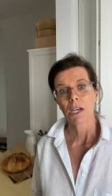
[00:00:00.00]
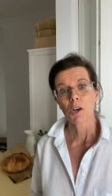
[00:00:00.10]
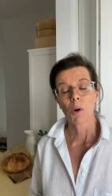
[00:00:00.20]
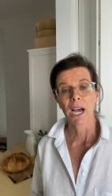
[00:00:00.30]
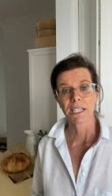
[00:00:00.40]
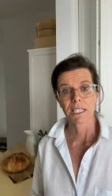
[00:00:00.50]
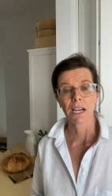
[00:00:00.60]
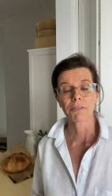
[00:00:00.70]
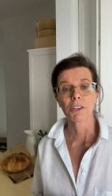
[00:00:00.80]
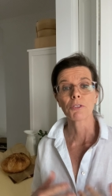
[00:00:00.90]
quite
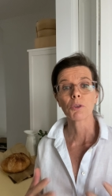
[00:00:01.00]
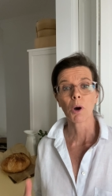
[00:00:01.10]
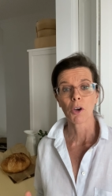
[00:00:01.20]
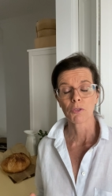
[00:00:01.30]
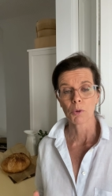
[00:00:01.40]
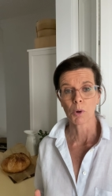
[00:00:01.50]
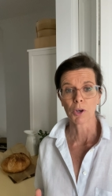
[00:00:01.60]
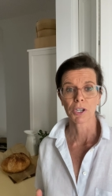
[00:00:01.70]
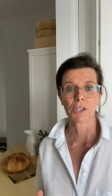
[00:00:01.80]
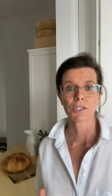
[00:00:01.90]
tough if you
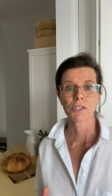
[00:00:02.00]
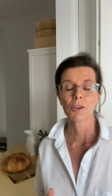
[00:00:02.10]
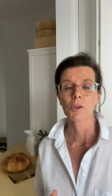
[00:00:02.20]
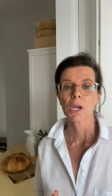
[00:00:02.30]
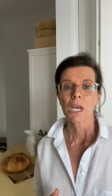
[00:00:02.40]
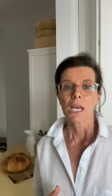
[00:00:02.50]
overwork it. So